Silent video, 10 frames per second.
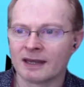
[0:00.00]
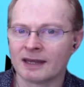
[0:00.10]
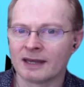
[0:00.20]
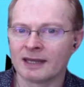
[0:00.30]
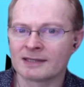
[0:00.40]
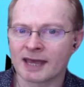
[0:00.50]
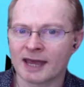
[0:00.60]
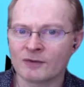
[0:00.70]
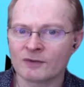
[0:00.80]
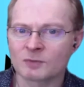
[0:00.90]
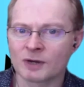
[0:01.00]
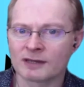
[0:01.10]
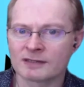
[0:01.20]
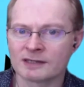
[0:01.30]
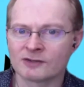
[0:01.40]
in towns where
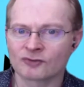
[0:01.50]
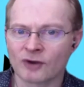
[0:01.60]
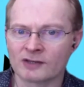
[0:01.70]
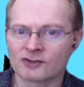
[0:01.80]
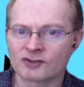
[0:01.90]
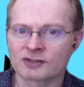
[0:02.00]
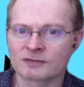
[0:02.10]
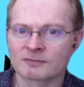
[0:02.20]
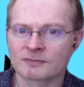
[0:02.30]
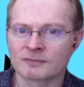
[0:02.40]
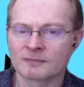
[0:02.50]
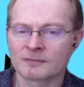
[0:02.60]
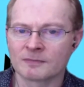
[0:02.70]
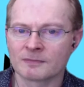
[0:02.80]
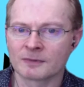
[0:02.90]
there's an entrenched
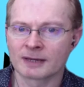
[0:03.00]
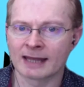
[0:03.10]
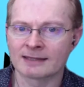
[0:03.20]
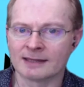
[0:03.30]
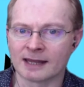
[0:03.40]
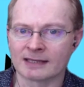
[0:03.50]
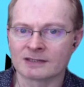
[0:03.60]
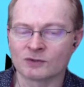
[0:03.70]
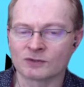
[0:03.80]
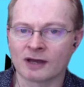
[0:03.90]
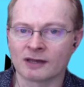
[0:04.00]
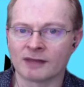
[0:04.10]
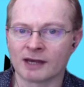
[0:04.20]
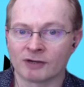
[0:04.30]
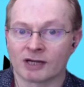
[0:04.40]
candidate who's kind of
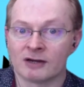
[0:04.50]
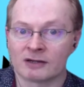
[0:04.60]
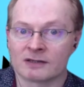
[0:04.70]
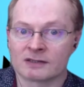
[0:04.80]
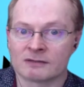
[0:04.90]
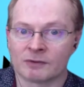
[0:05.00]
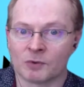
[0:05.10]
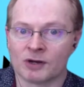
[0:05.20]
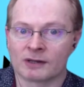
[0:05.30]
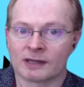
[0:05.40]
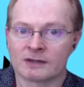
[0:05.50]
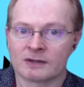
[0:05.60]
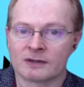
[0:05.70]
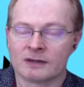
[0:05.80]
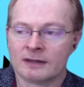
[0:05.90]
there regardless of the work they
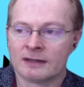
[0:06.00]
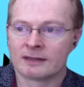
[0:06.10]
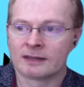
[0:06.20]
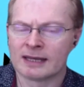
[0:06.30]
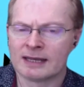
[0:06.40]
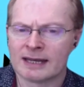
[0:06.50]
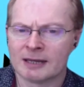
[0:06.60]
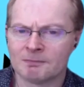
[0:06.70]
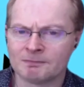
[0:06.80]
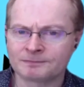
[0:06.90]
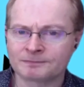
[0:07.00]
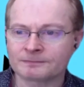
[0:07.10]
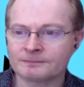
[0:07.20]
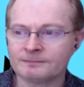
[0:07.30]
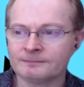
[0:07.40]
do, then
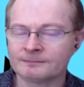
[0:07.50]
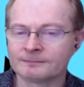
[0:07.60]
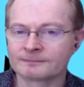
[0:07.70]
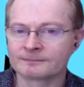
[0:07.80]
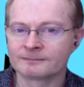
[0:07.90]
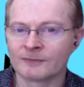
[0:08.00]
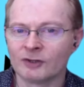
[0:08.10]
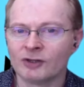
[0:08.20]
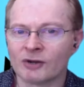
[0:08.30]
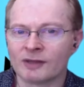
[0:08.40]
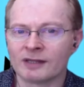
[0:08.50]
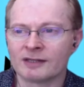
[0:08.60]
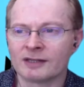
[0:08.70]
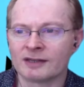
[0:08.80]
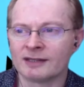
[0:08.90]
you know,
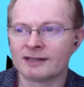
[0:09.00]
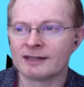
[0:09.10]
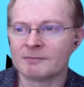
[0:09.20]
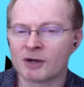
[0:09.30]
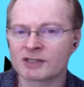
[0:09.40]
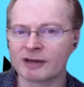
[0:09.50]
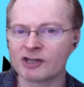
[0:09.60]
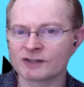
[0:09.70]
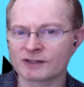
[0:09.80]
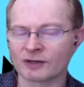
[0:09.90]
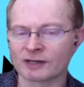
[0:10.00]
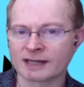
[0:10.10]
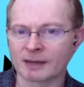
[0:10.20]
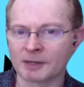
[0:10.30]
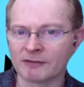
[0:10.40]
the motivation's gone, isn't
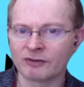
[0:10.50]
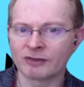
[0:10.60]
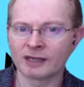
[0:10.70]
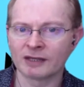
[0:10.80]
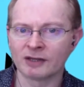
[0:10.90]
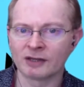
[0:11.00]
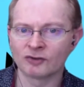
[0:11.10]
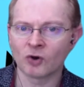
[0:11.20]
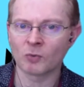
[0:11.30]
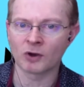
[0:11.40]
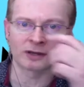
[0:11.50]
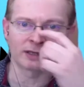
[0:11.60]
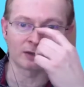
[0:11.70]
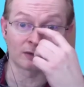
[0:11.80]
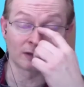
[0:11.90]
it? I mean, if you think in your work,
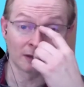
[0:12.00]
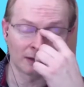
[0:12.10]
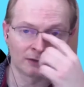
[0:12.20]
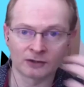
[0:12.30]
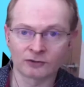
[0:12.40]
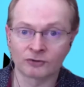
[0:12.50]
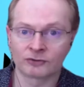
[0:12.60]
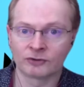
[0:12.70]
Neil, you know, you're an